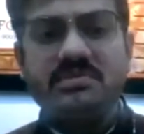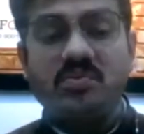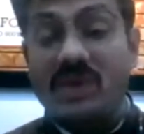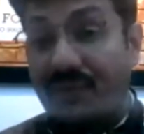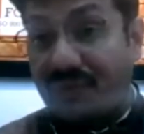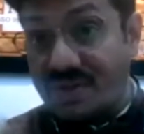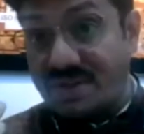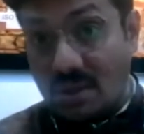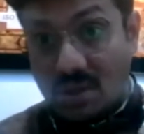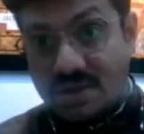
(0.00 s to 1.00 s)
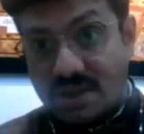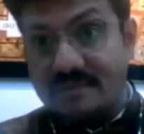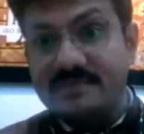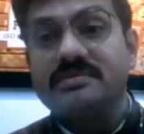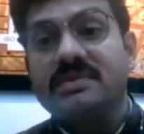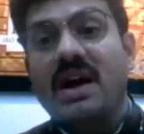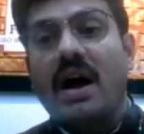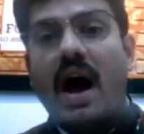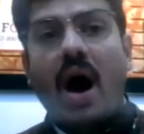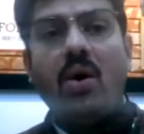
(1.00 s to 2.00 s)
the physiology,
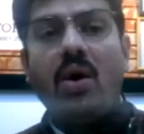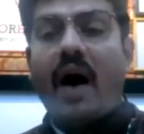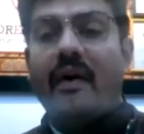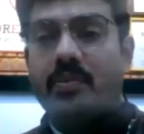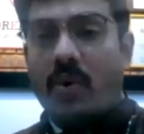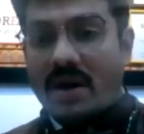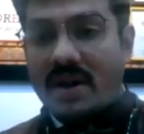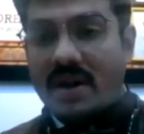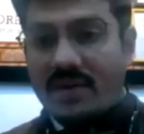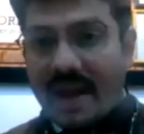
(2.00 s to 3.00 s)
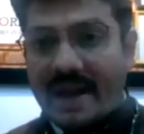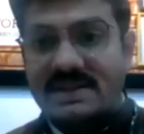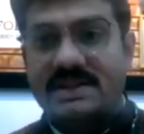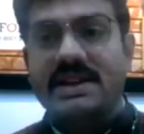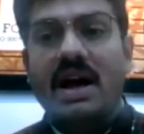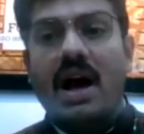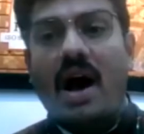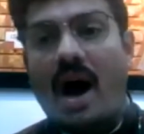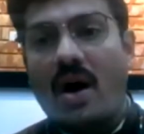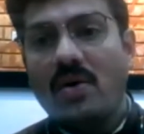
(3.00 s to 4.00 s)
how our body reacts,
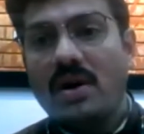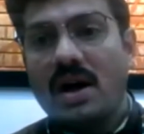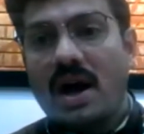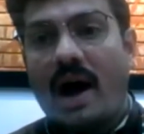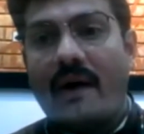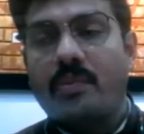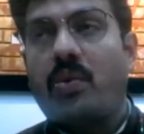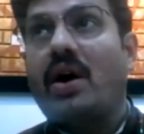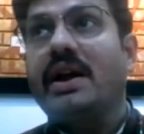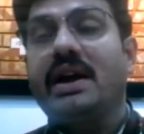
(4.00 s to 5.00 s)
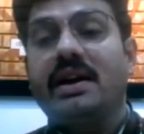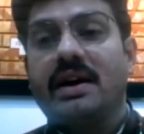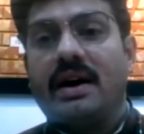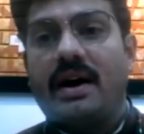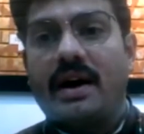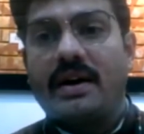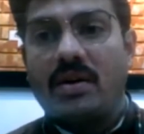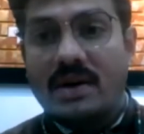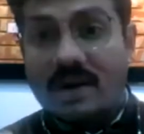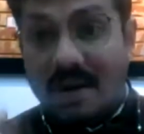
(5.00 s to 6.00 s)
how our body uh, you
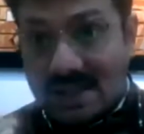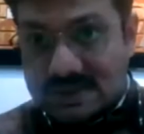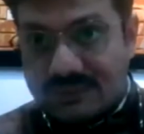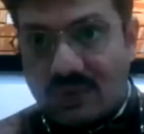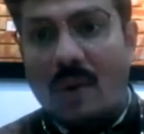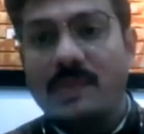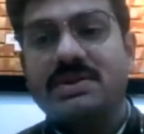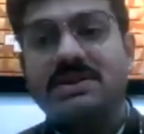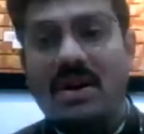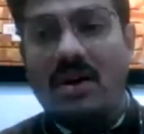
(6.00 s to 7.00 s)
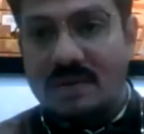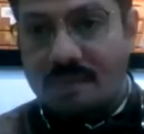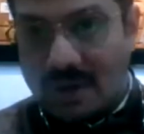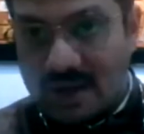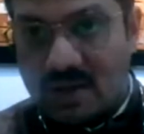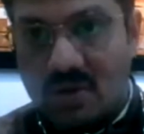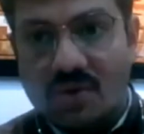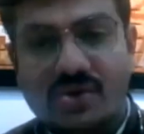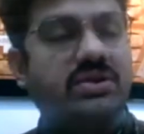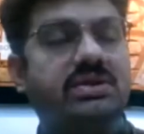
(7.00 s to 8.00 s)
know, transforms on particular
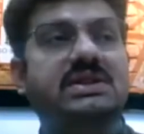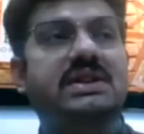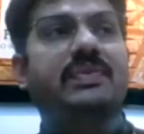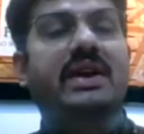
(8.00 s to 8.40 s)
questions,